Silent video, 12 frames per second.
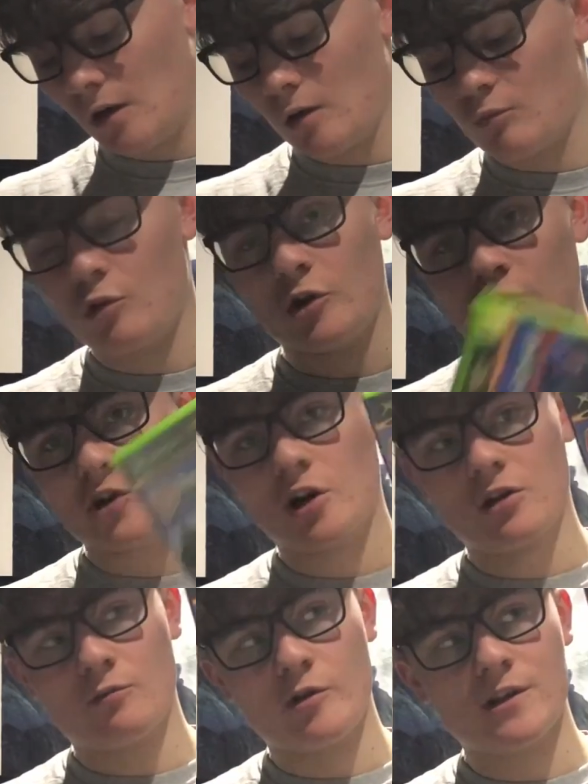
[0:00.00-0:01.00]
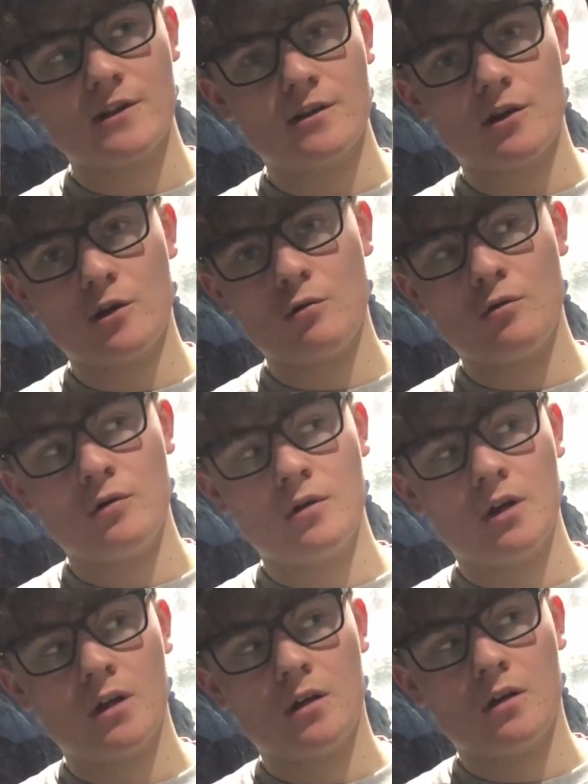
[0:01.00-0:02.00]
Project Gotham Racing 2,
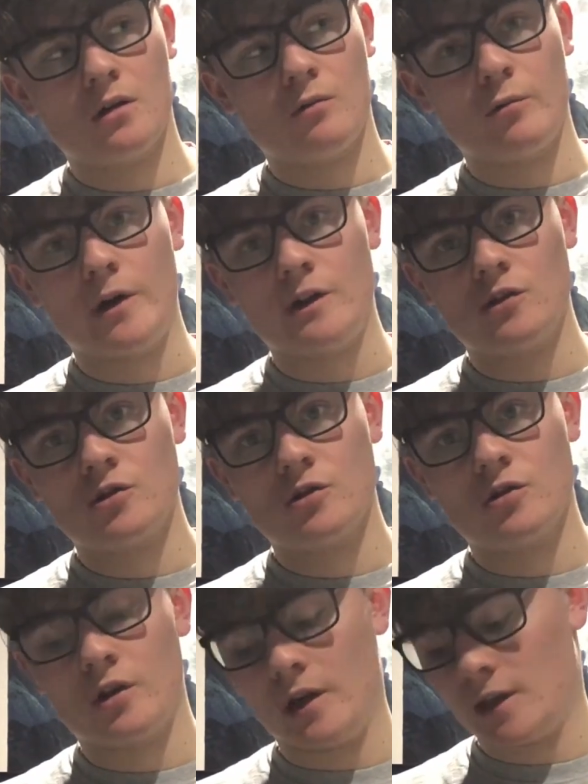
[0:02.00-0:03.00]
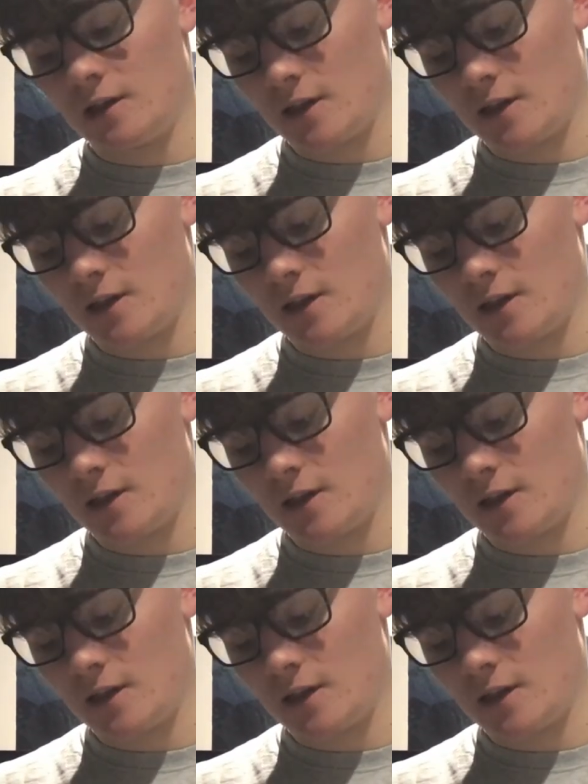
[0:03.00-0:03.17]
which is the